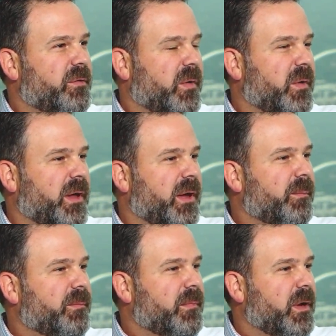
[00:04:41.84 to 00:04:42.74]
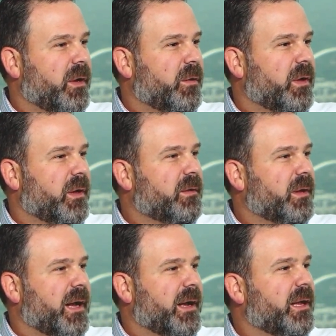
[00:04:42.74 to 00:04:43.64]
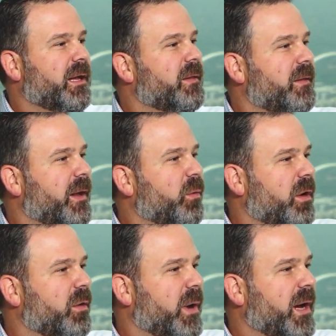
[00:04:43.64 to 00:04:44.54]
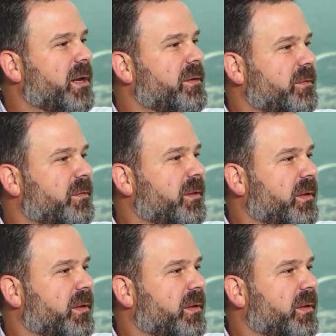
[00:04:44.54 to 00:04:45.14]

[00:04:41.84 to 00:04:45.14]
growing up, the kind of kid that they wanted to raise.